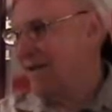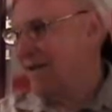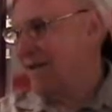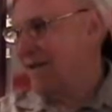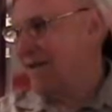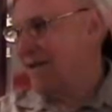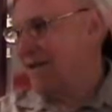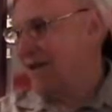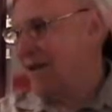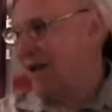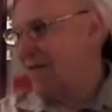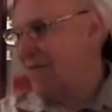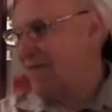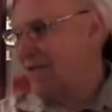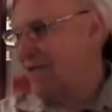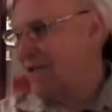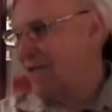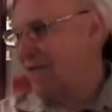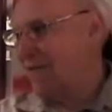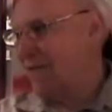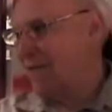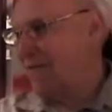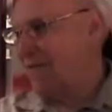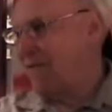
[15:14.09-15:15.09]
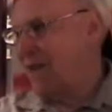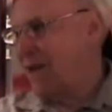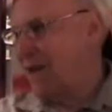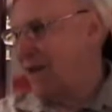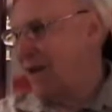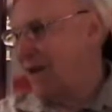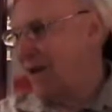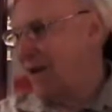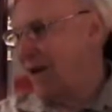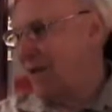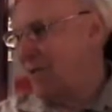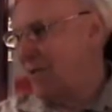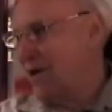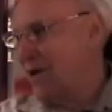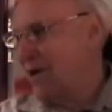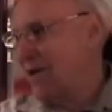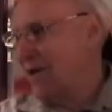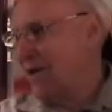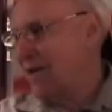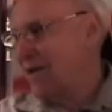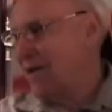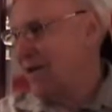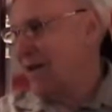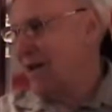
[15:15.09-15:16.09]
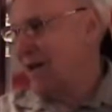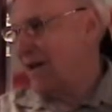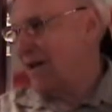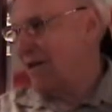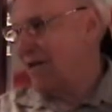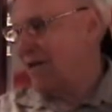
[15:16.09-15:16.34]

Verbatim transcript: Because that was a 50 caliber on